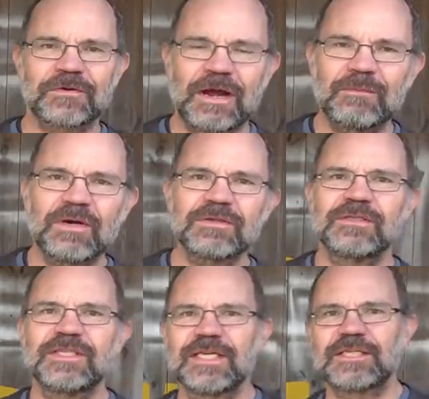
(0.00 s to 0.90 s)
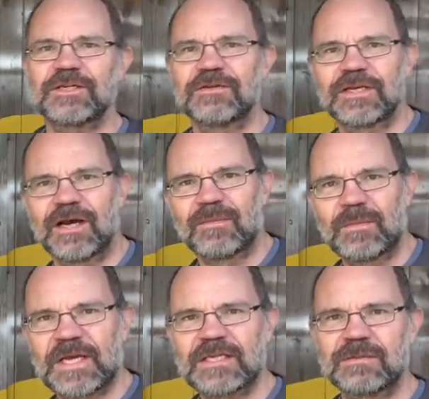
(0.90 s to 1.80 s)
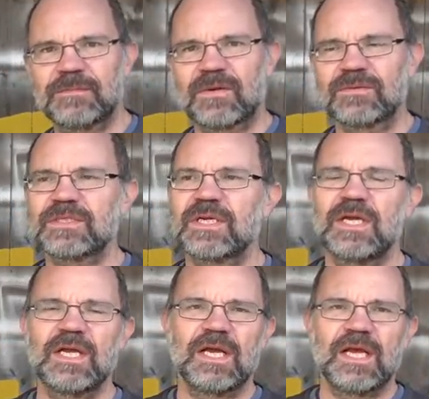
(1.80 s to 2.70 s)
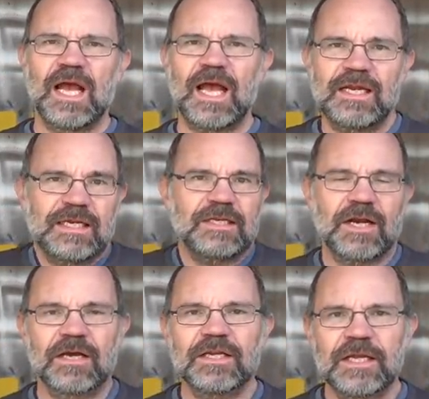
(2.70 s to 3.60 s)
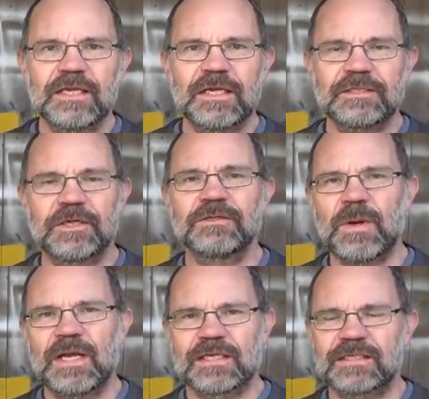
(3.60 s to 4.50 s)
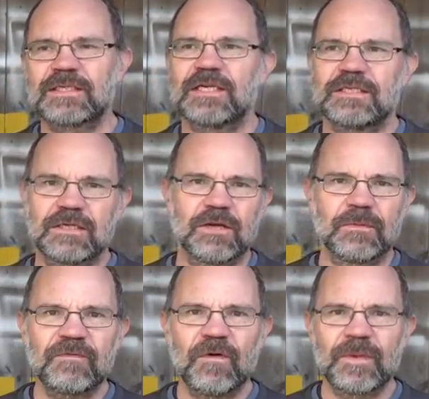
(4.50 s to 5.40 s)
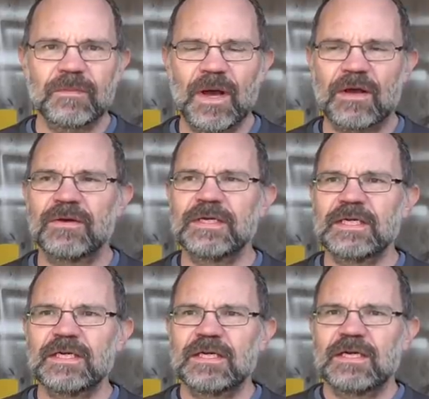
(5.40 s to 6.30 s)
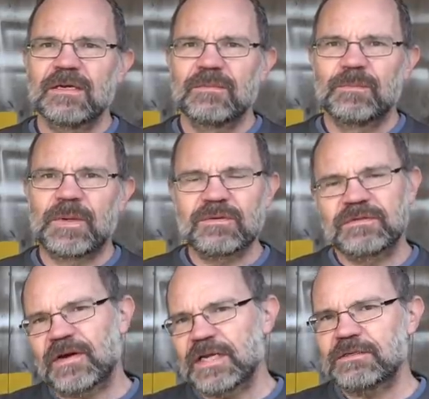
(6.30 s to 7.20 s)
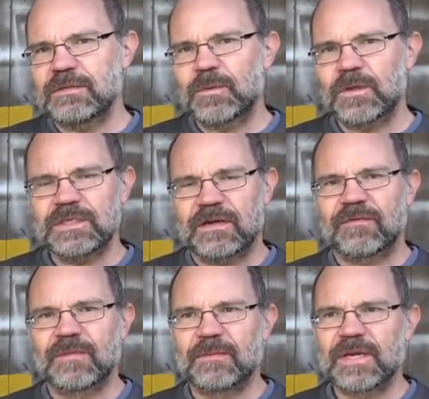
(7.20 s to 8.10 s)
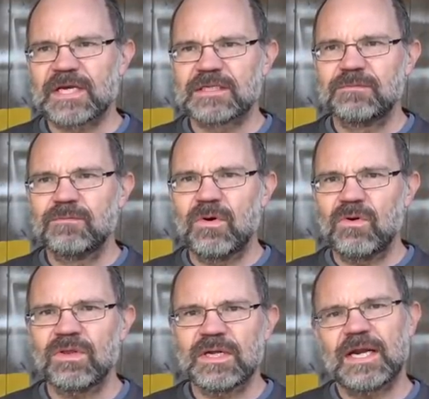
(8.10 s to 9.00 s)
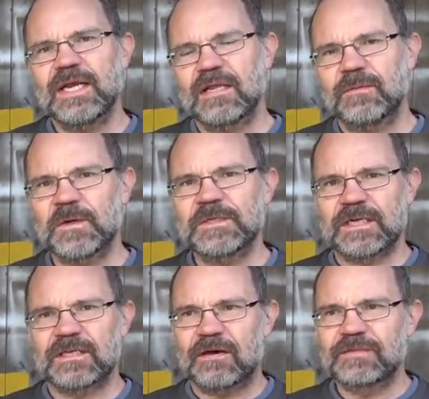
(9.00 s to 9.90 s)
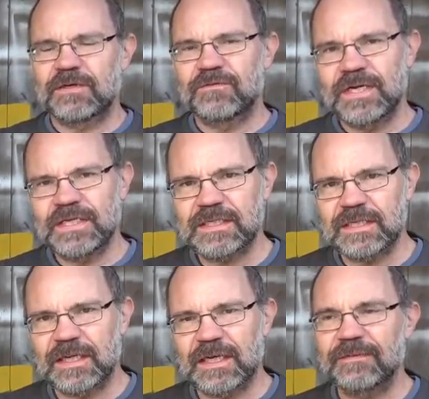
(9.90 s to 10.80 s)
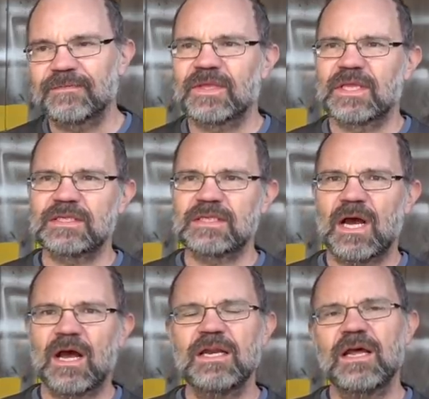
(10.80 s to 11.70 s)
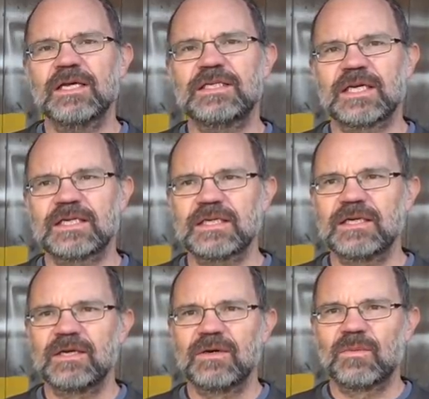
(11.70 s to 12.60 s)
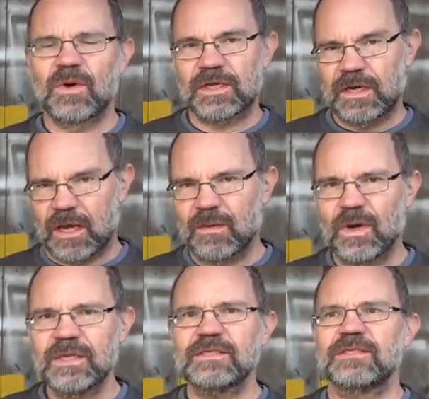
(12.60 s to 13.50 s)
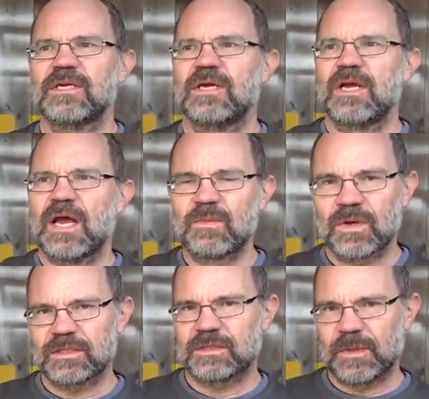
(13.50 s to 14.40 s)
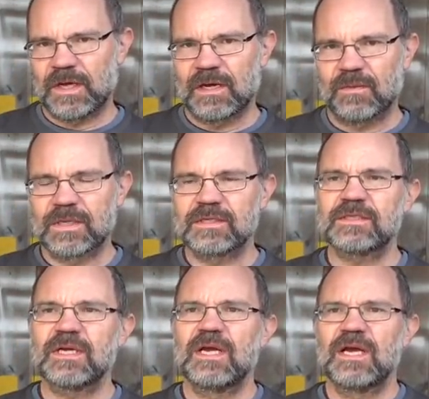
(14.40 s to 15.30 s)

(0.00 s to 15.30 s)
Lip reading: crown bolts, you've seen it shoot the armor piercing bolts. And, you know, it shoots well. It's a good performing bow. But it was a very interesting project for me, because more than any other project that I've done recently, this has highlighted what the client wants and what the supplier wants.